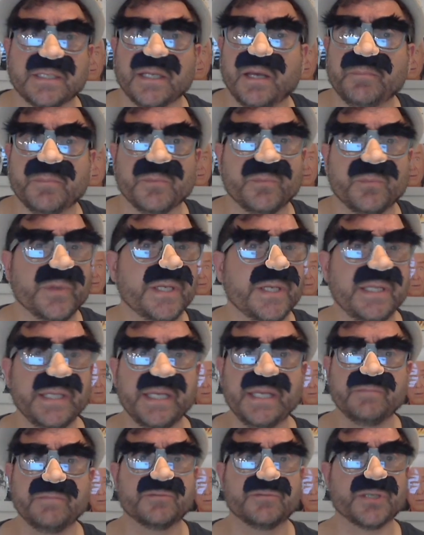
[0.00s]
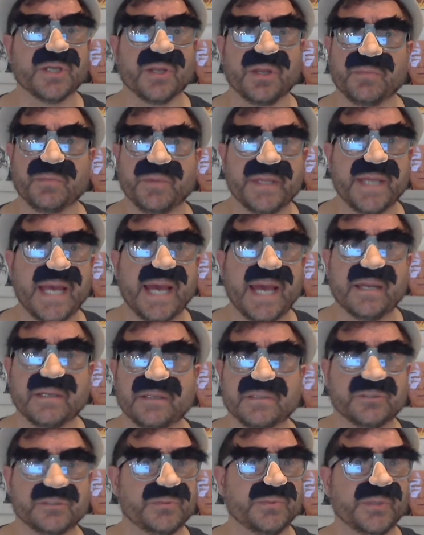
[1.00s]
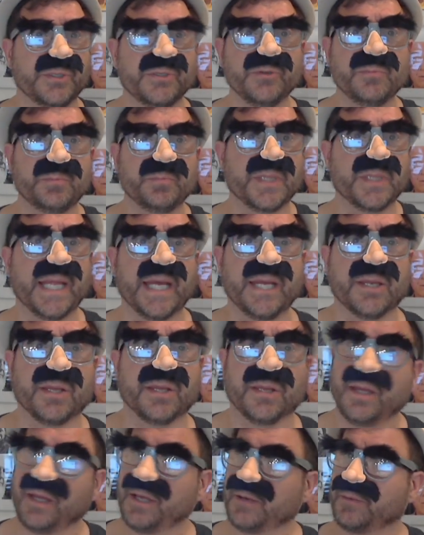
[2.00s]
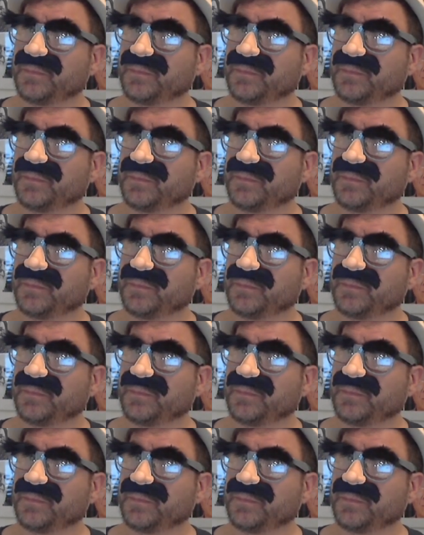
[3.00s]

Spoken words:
up and we'd leave just with that to a new place.